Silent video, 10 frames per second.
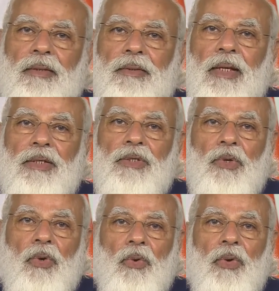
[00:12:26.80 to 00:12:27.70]
There is
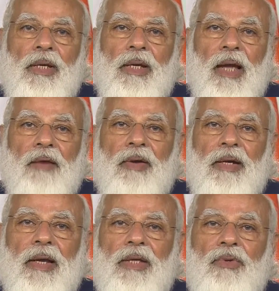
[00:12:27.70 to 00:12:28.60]
growing
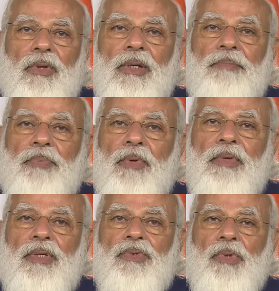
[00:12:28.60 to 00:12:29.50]
awareness on
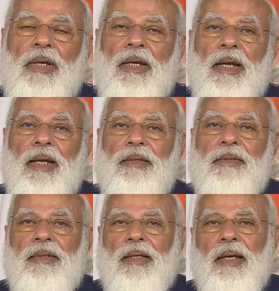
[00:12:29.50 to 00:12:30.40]
improving soil
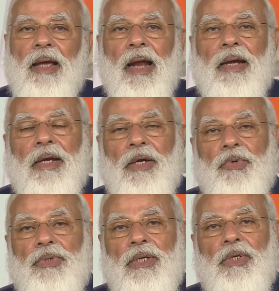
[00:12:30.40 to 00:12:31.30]
health and
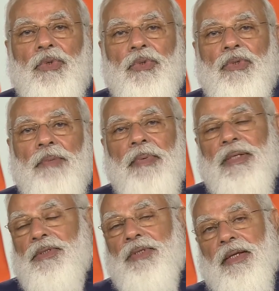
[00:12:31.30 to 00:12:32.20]
reducing use of
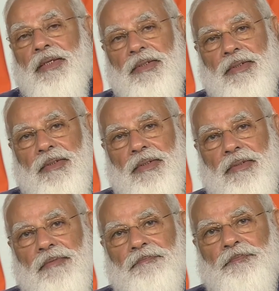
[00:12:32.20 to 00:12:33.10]
pesticides.
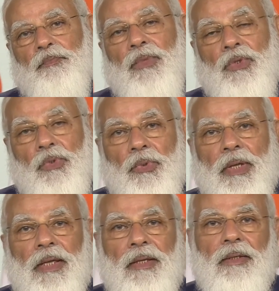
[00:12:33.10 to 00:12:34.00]

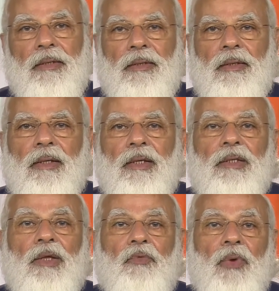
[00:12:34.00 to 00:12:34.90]
Today,
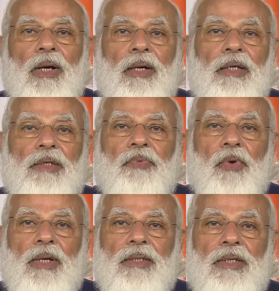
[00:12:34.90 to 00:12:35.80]
the world is
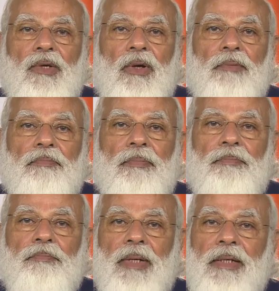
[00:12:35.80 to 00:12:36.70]
focusing on
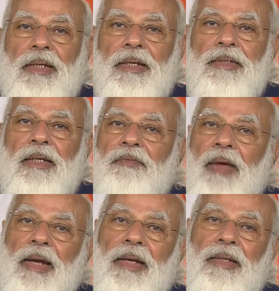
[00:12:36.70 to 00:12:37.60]
fitness and
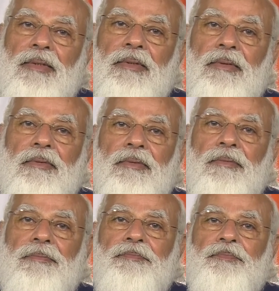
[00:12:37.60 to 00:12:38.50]
wellness.
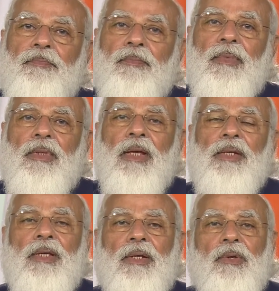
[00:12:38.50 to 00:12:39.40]
There
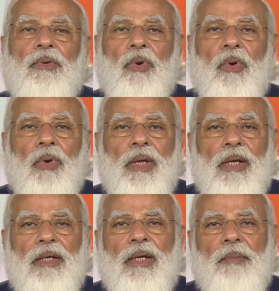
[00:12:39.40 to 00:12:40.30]
is a
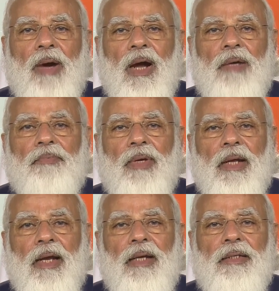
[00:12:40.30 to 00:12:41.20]
growing demand for
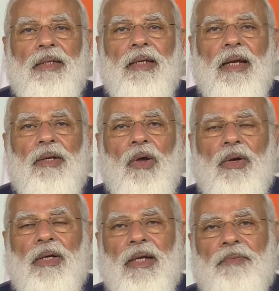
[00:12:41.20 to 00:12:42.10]
healthy and
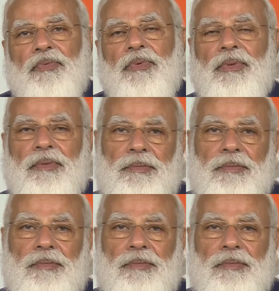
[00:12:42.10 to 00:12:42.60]
organic food.